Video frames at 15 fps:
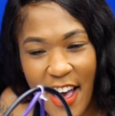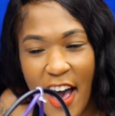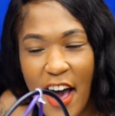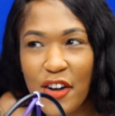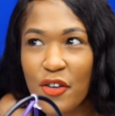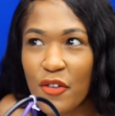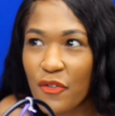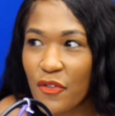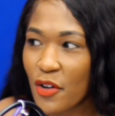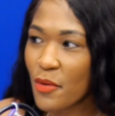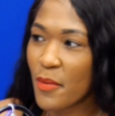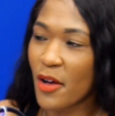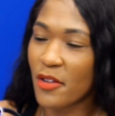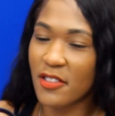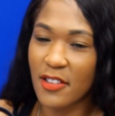How do you
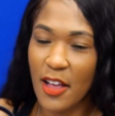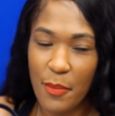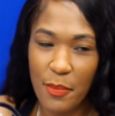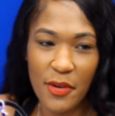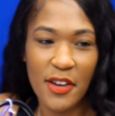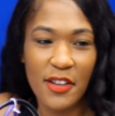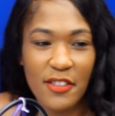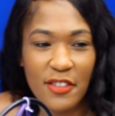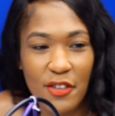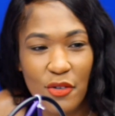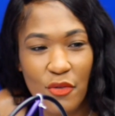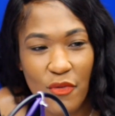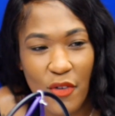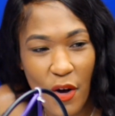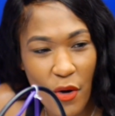feel about stepping into
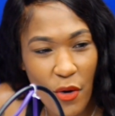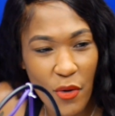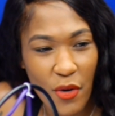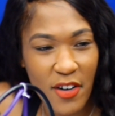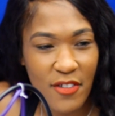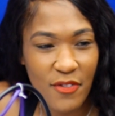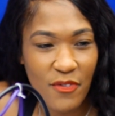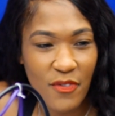the role of